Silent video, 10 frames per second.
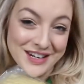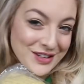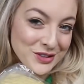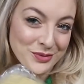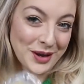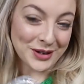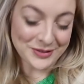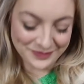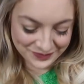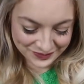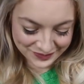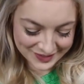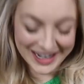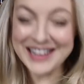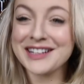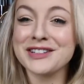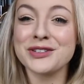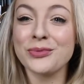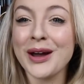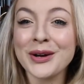Another sweater. Guys, it's
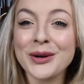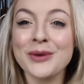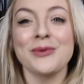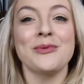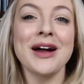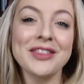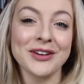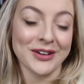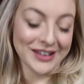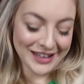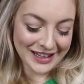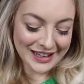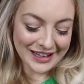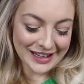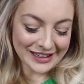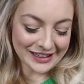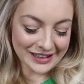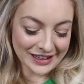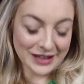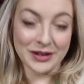sweater weather.
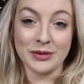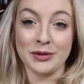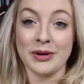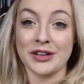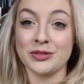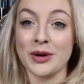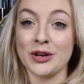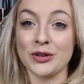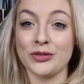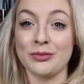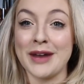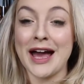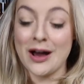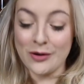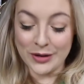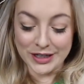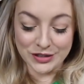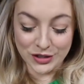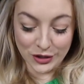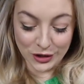I'm gonna be wearing sweaters from now
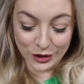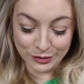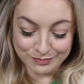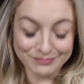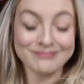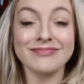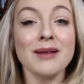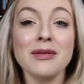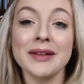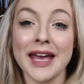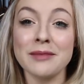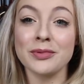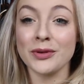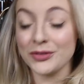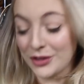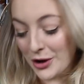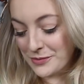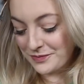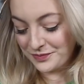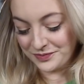until probably April,
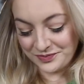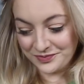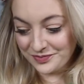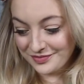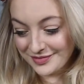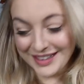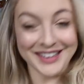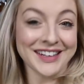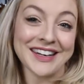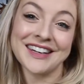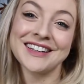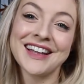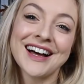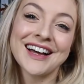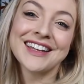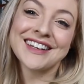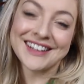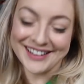so I'm gonna need a lot.